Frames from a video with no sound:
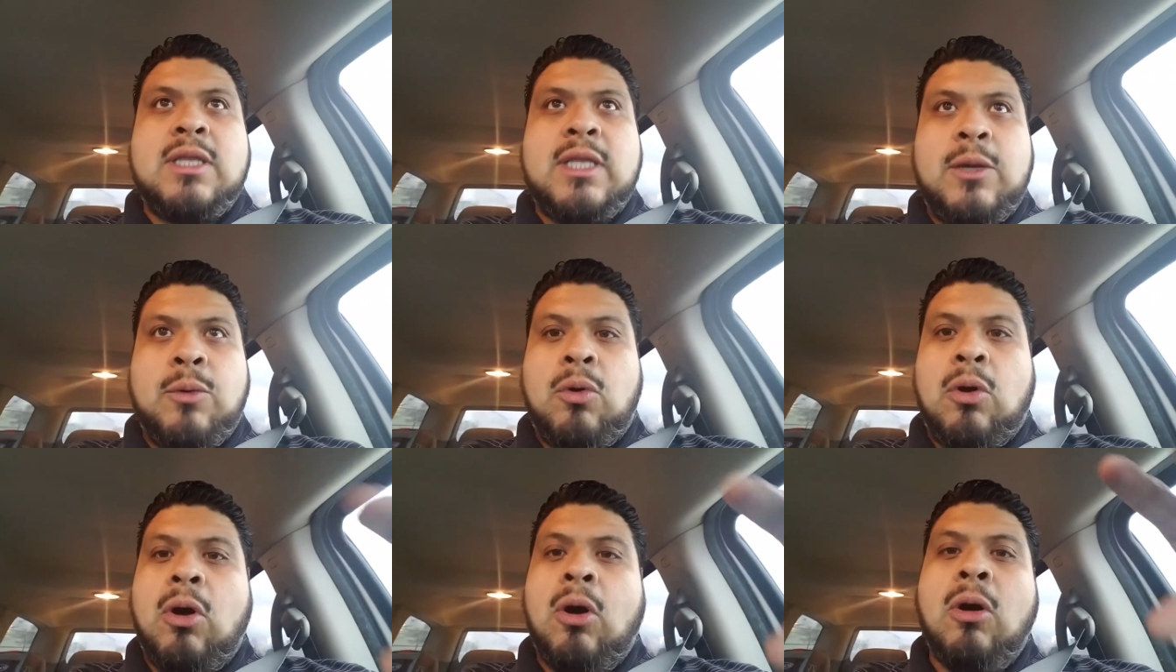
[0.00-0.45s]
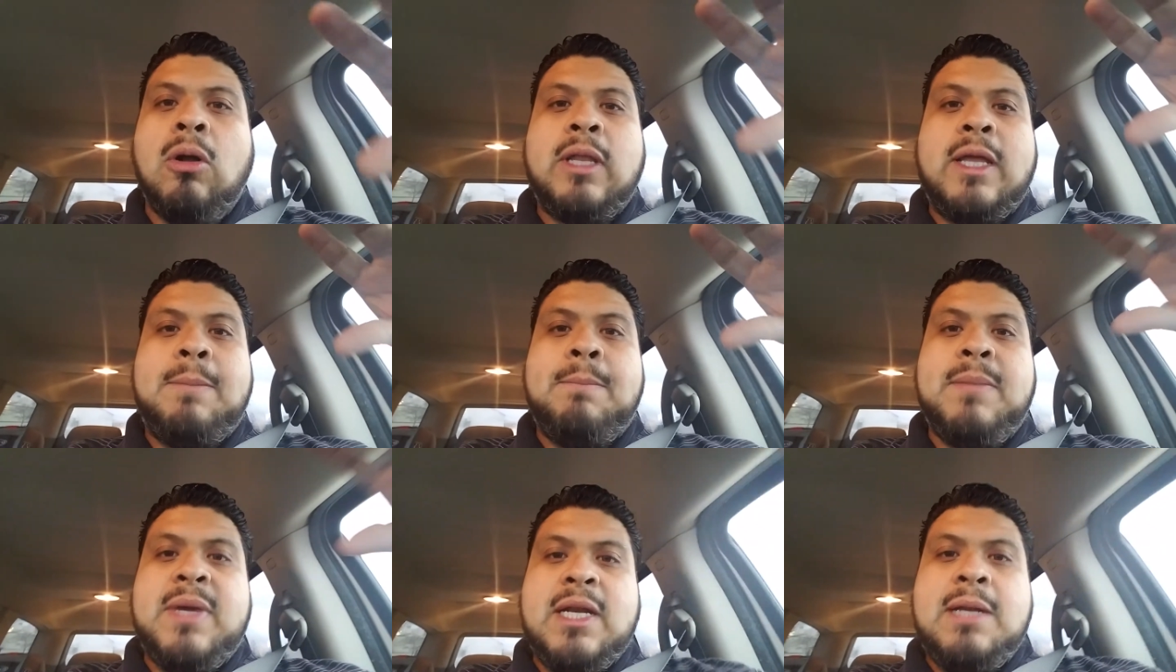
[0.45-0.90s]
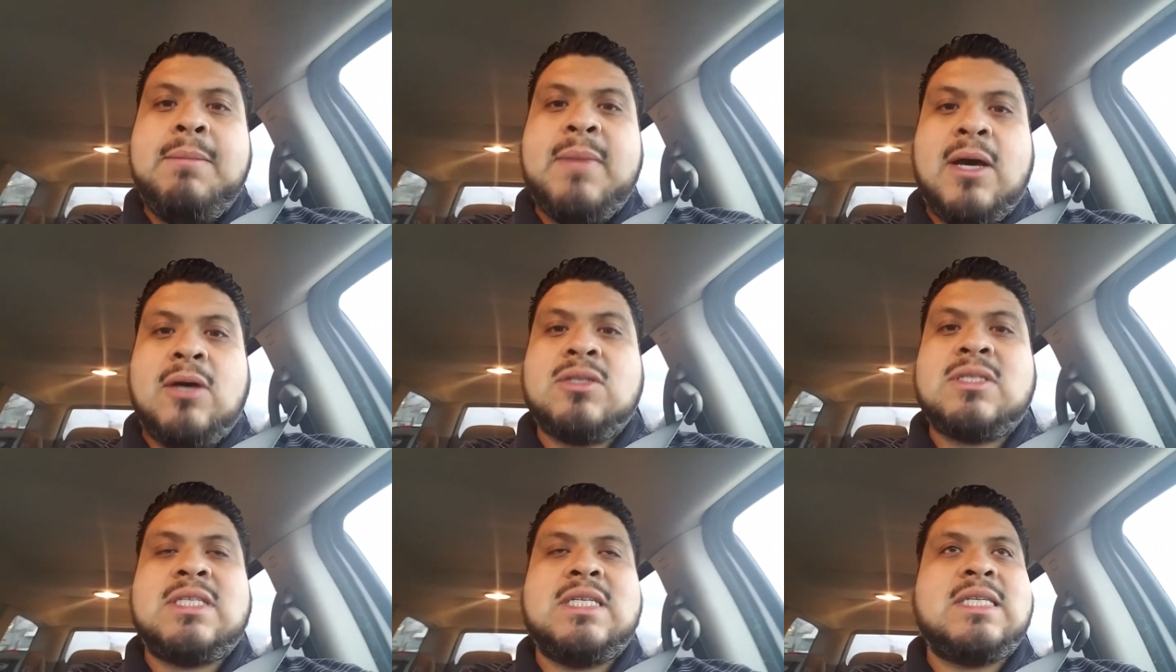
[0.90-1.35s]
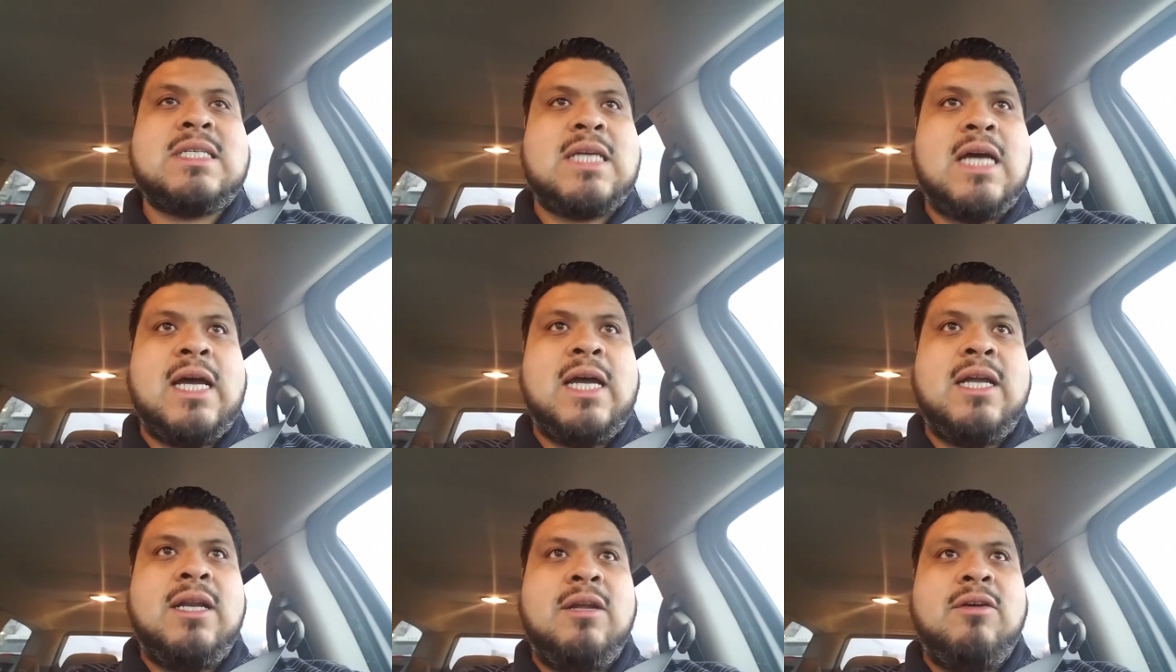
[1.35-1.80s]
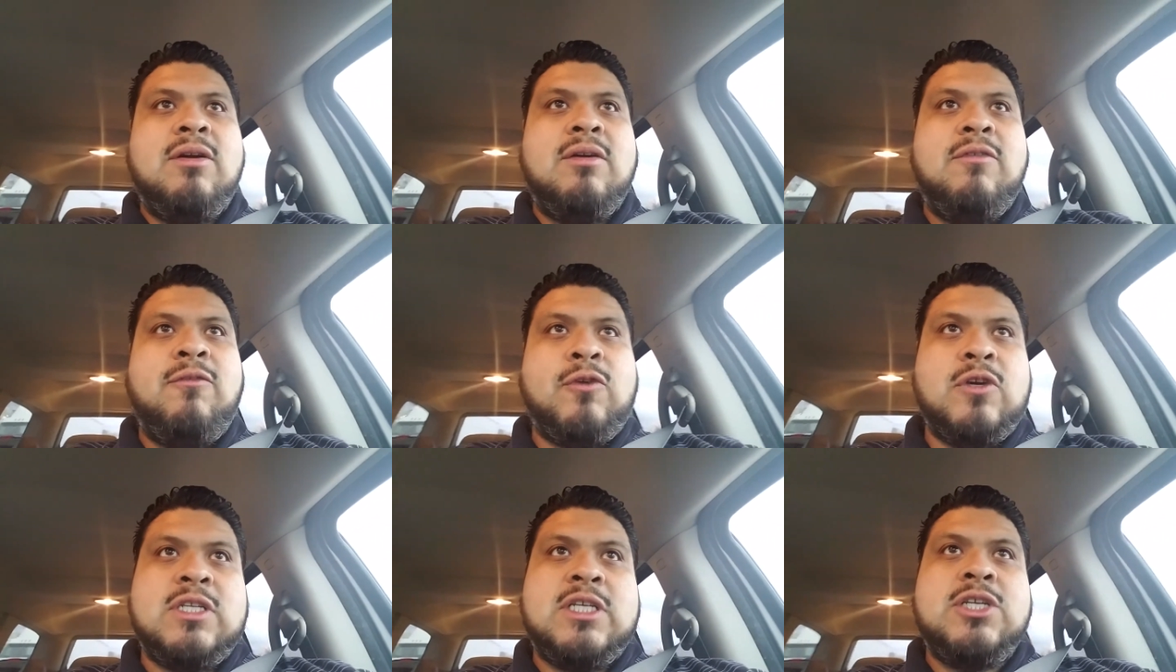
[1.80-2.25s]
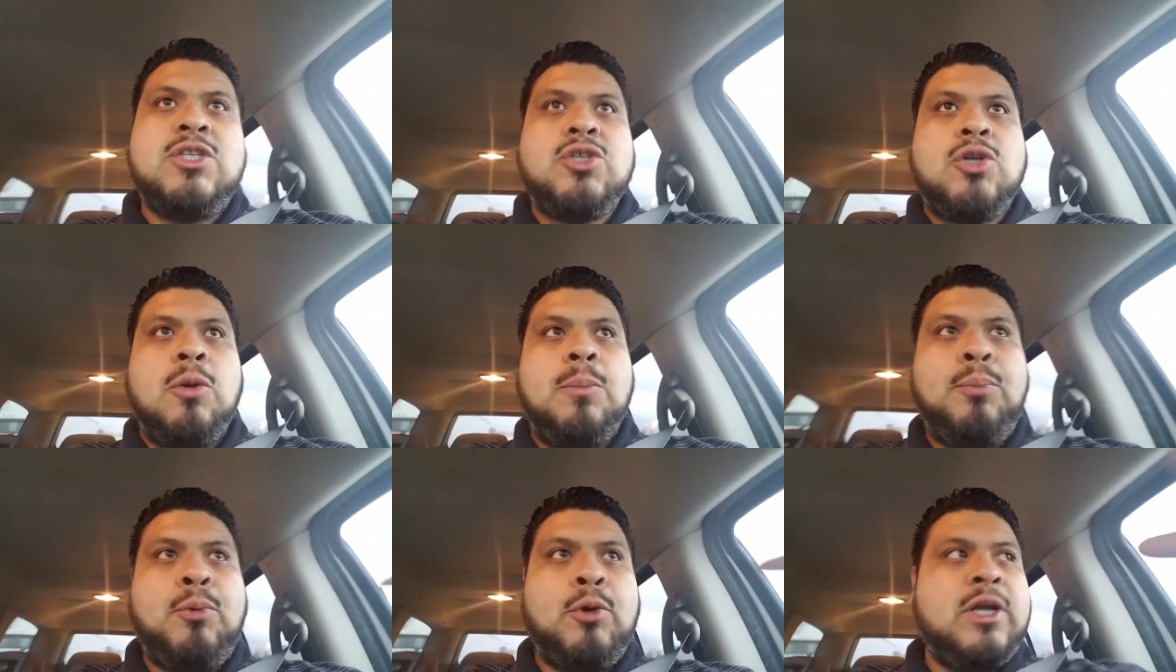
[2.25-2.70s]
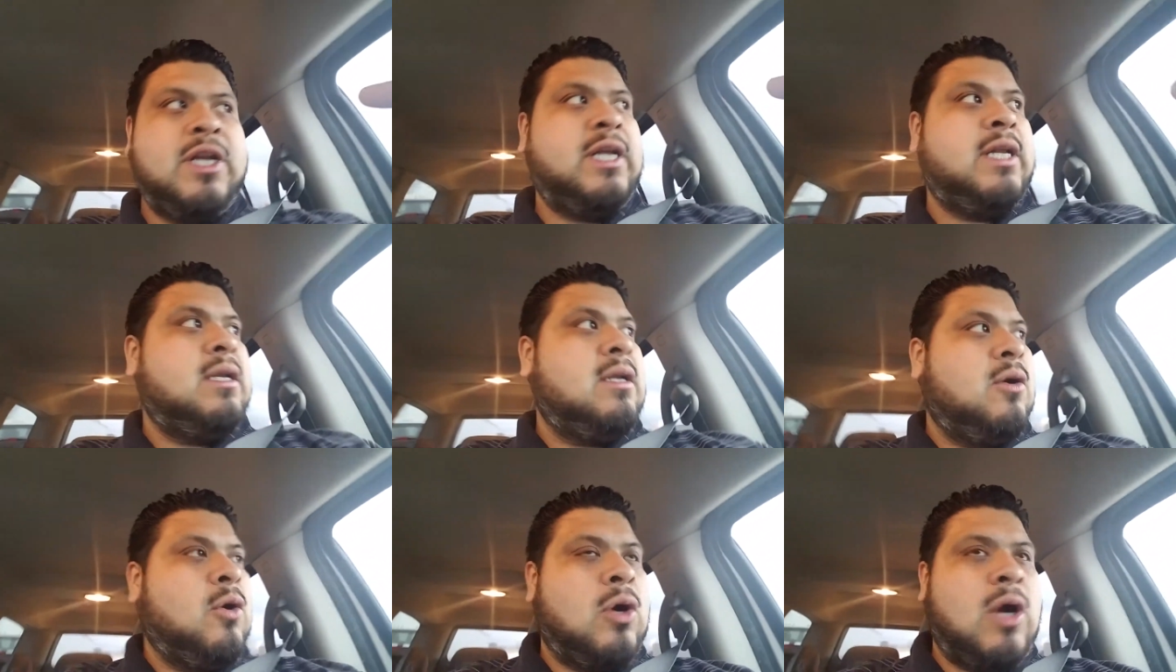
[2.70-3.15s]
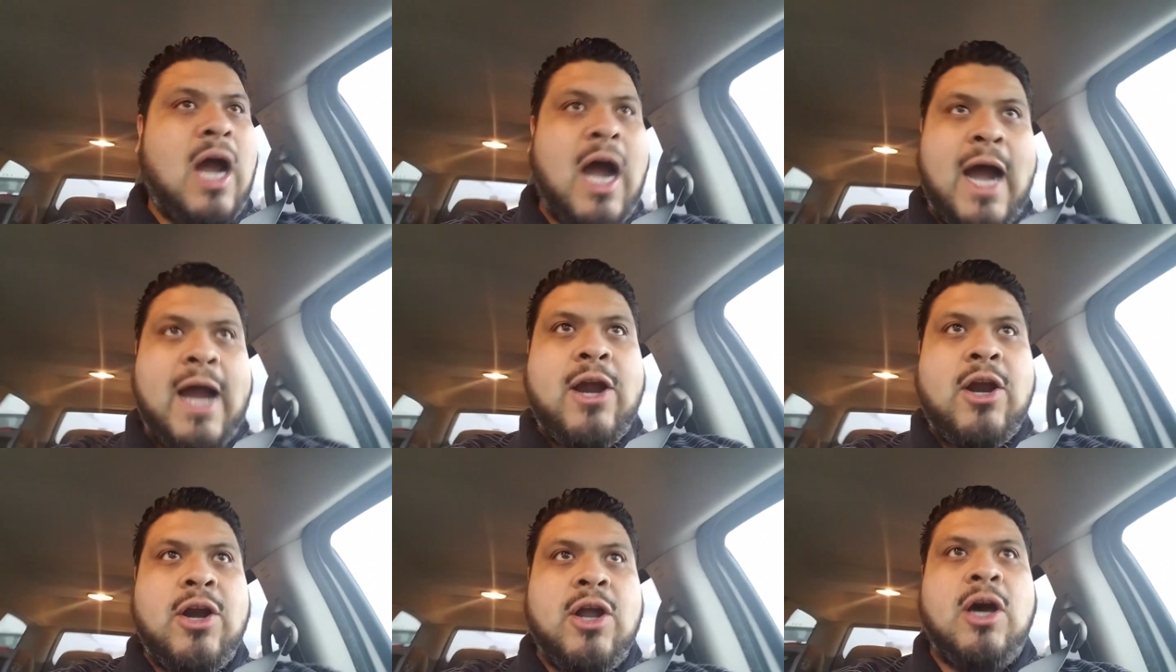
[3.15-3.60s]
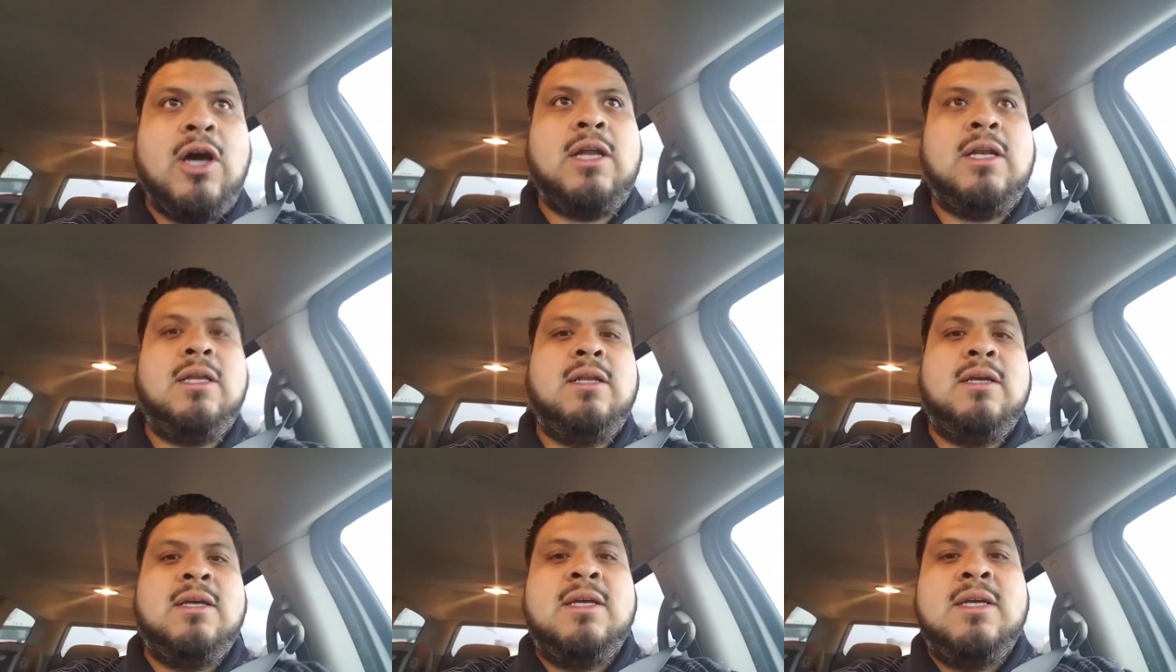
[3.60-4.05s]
They were all a Minnie Mouse design for digital printing or iron-on,